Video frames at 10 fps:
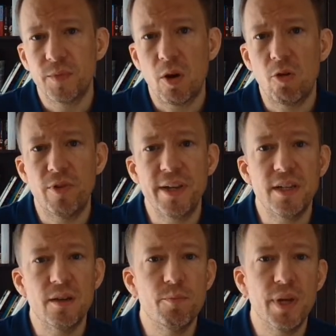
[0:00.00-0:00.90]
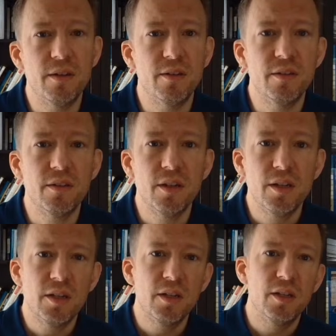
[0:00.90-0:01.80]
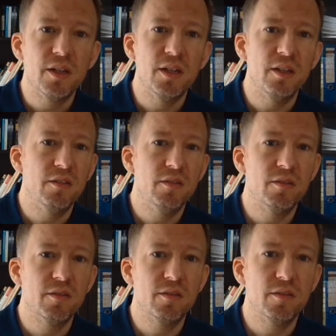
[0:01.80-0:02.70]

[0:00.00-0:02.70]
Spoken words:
already embedded in